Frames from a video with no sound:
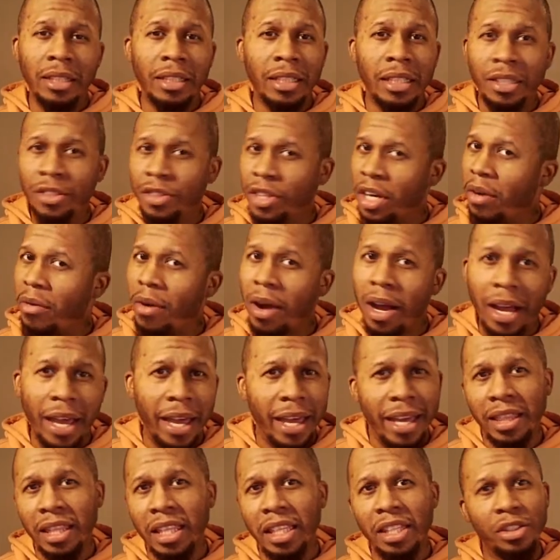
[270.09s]
And J Rocc
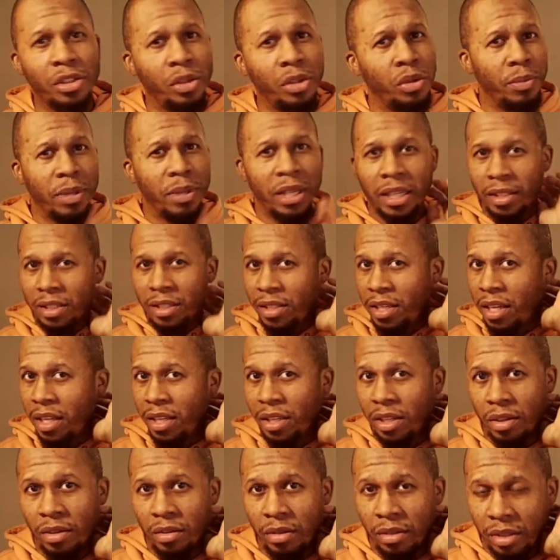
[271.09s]
hate these to be
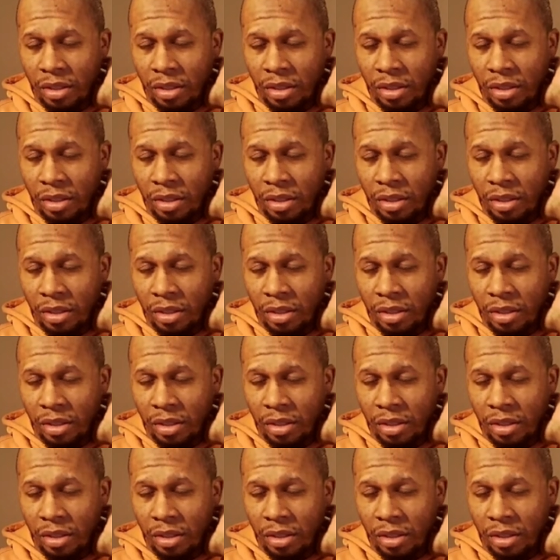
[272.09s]
continued.